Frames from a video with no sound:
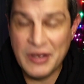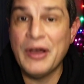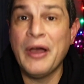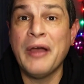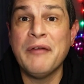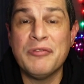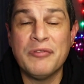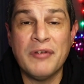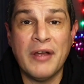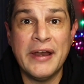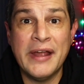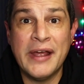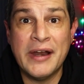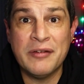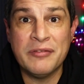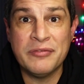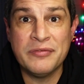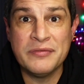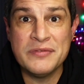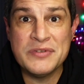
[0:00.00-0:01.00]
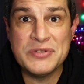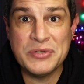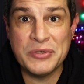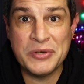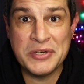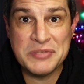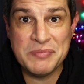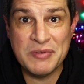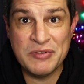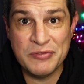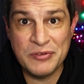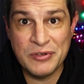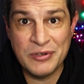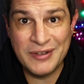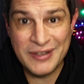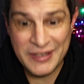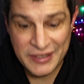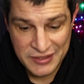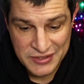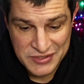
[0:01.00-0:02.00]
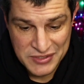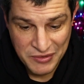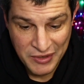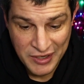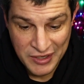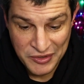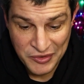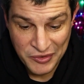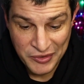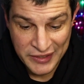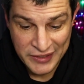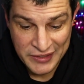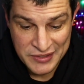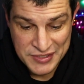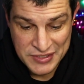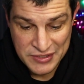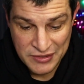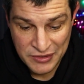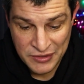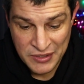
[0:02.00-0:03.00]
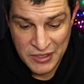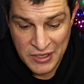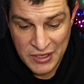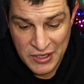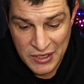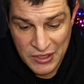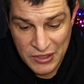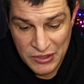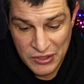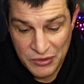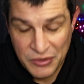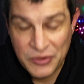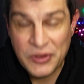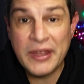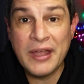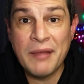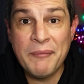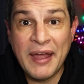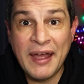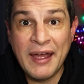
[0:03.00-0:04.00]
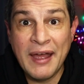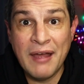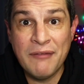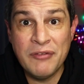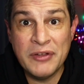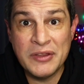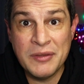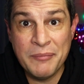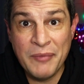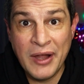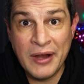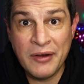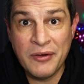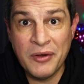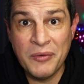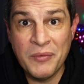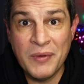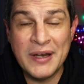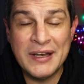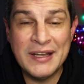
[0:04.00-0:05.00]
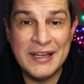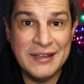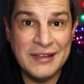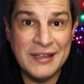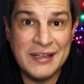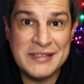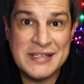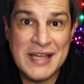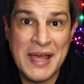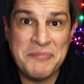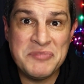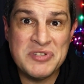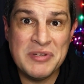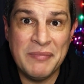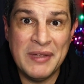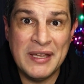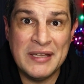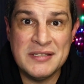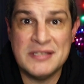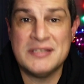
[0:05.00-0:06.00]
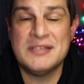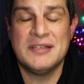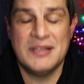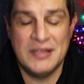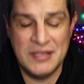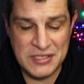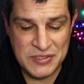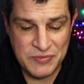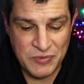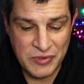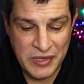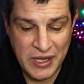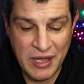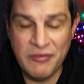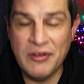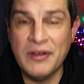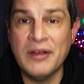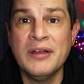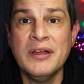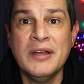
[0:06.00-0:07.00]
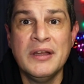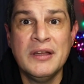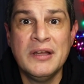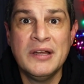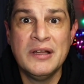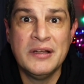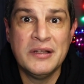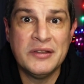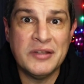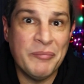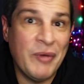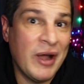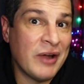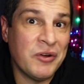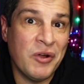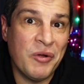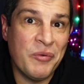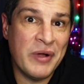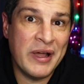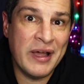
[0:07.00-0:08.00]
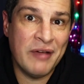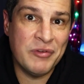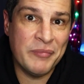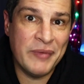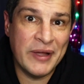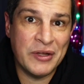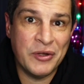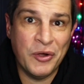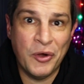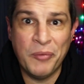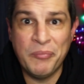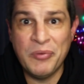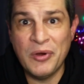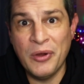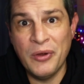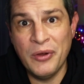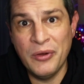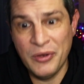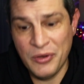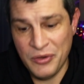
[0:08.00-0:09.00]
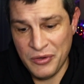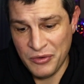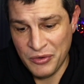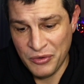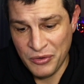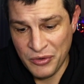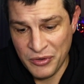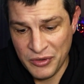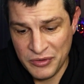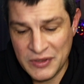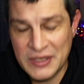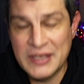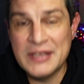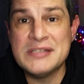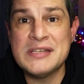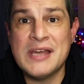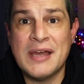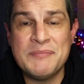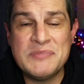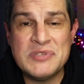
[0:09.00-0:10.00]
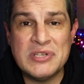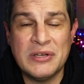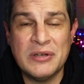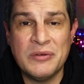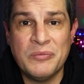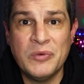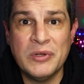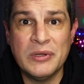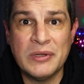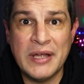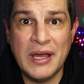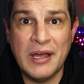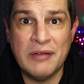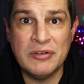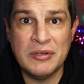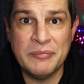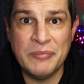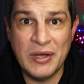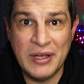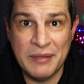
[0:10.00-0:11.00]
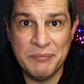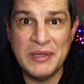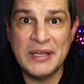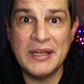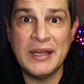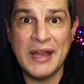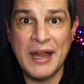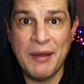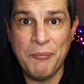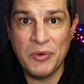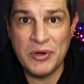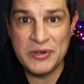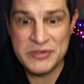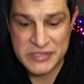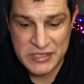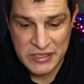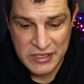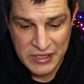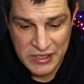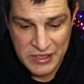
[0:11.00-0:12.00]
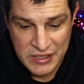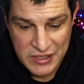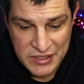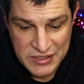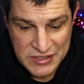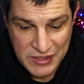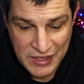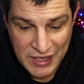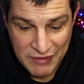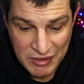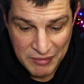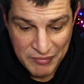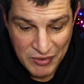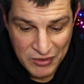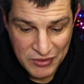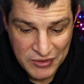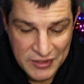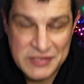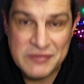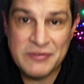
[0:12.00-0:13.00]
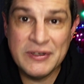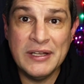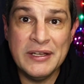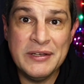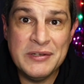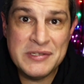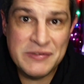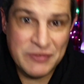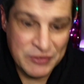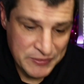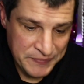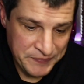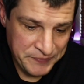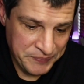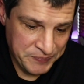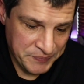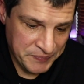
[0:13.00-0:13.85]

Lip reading: I've run out of storage before and it's quite annoying. So the good thing about having the micro one in the adapter means this will cover, the micro will cover my GoPro, or the adapter will cover my bigger cameras. So having both is really useful.